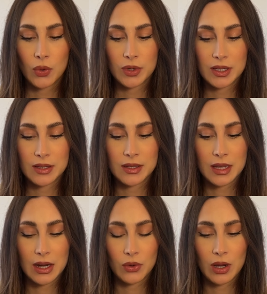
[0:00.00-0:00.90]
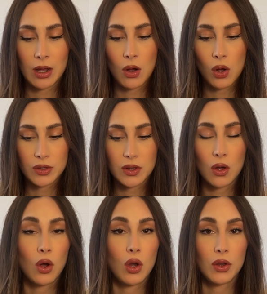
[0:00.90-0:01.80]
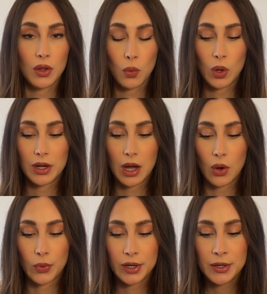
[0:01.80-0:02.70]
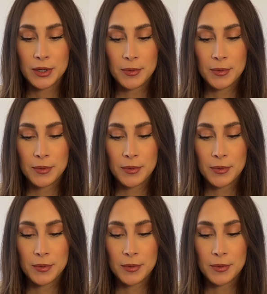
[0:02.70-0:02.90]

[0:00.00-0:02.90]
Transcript: resistance area also on the 1 hour.